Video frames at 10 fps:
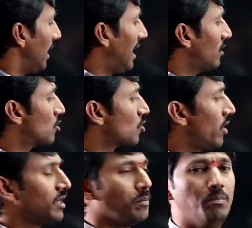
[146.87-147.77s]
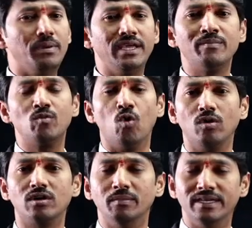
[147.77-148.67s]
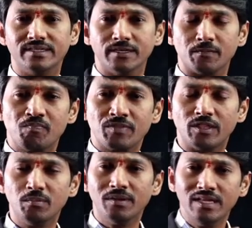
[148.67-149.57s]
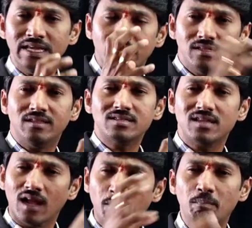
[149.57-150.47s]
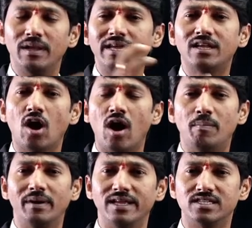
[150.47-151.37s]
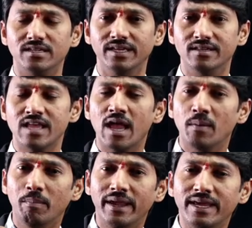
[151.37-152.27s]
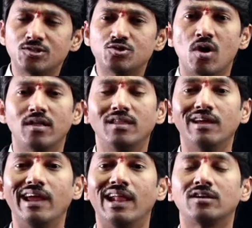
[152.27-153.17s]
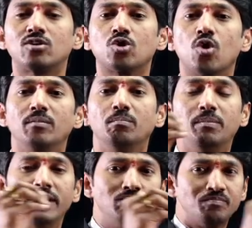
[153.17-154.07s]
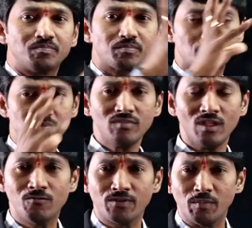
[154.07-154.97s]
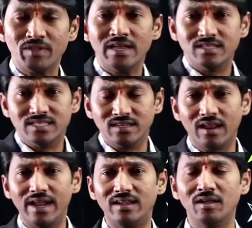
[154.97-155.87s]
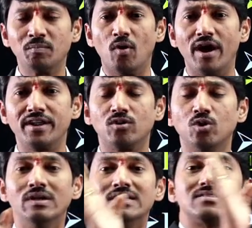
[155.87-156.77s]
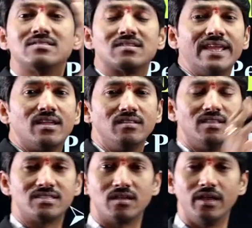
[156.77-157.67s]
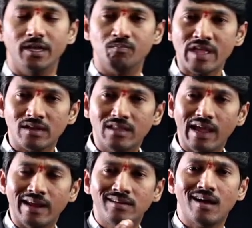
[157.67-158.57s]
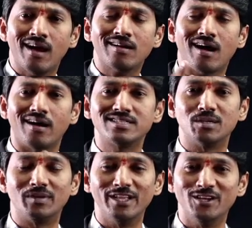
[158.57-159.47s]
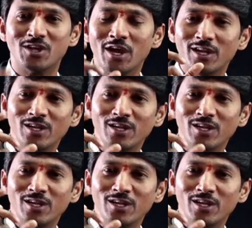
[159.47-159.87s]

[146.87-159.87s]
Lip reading: electronic beam voltmeter. Nothing but in this complete operation is based on the electron beam from generating point to striking the screen. The entire concept is